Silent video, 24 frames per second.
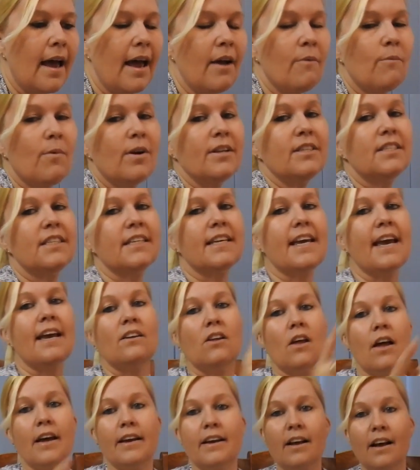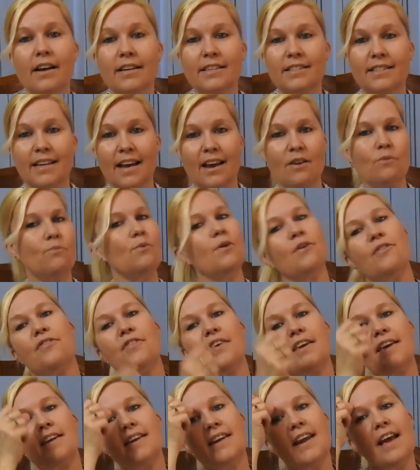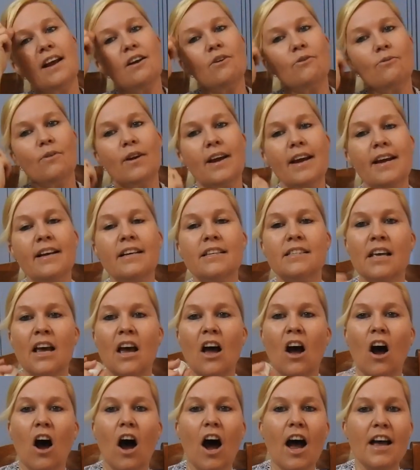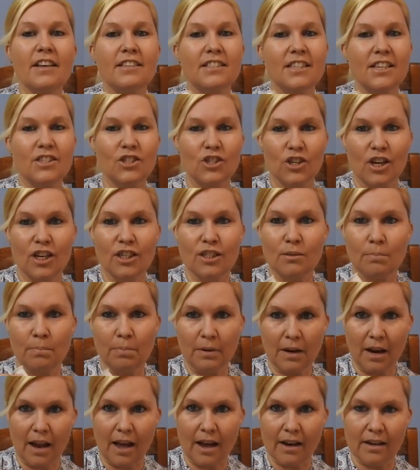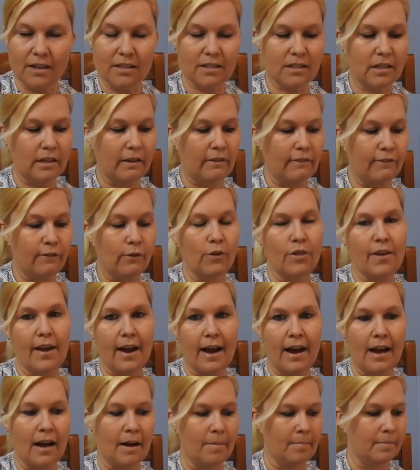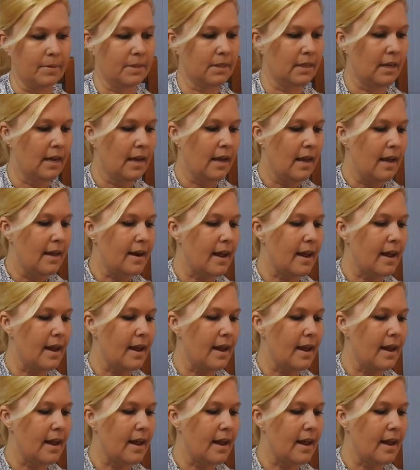And once again, like I said, with the neck rings, I suggest plugs for the arms.